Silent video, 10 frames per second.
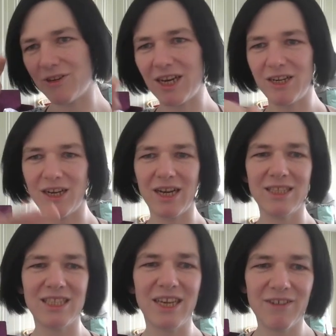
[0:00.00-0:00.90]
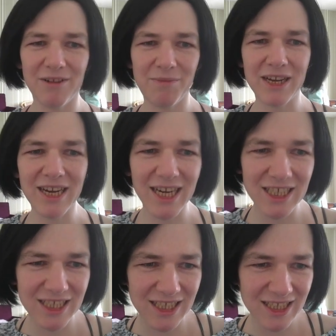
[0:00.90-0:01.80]
You can run several
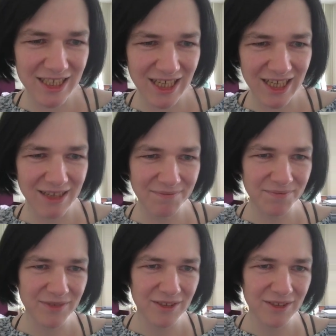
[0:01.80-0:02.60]
applications here.